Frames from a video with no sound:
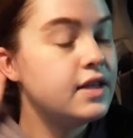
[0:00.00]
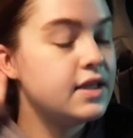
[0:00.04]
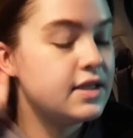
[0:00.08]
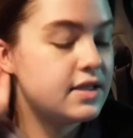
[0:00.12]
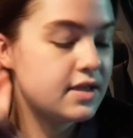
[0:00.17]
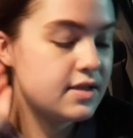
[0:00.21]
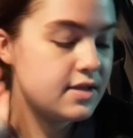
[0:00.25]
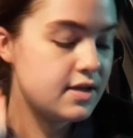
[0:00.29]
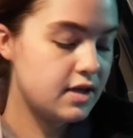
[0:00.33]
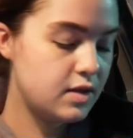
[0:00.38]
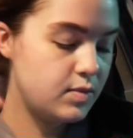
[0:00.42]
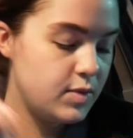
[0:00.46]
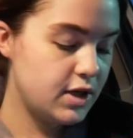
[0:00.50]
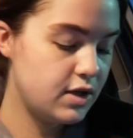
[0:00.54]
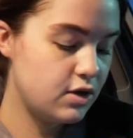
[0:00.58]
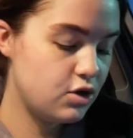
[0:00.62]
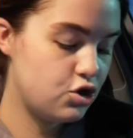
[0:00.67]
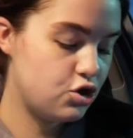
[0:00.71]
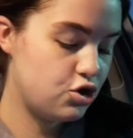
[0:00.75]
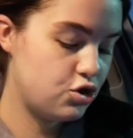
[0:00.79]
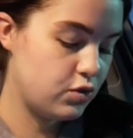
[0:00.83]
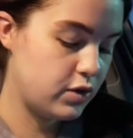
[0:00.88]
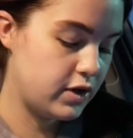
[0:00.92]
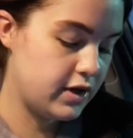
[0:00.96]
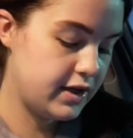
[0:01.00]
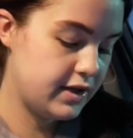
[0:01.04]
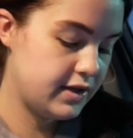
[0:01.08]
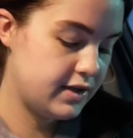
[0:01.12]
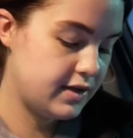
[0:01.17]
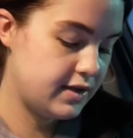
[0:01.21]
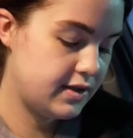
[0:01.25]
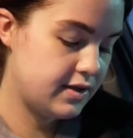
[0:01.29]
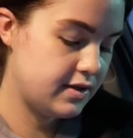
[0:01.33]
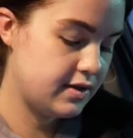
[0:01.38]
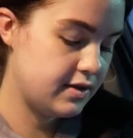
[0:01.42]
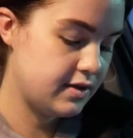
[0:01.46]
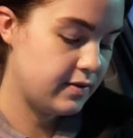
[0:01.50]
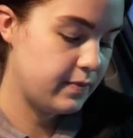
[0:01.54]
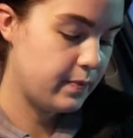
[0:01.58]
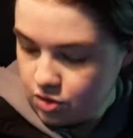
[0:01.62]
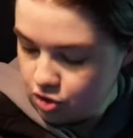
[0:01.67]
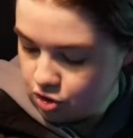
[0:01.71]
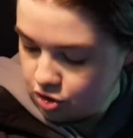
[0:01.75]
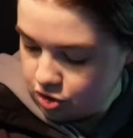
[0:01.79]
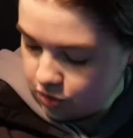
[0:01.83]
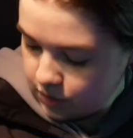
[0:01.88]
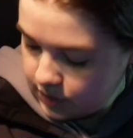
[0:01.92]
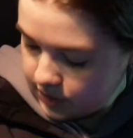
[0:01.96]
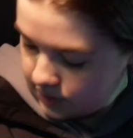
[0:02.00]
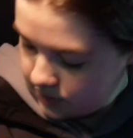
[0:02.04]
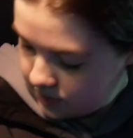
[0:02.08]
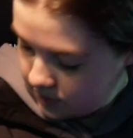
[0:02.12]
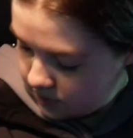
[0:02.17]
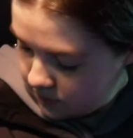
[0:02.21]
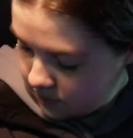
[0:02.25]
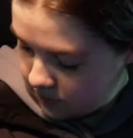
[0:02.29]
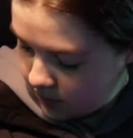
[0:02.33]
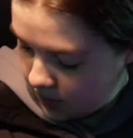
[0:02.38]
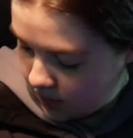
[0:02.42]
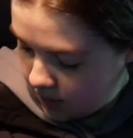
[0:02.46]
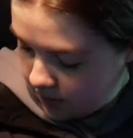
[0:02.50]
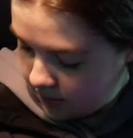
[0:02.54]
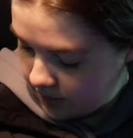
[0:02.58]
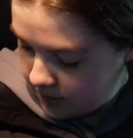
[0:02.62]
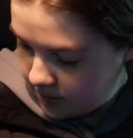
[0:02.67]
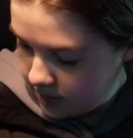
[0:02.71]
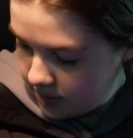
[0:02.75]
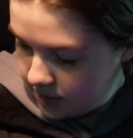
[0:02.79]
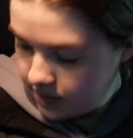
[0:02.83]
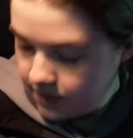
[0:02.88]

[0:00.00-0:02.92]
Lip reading: This is gonna be the shortest short vlog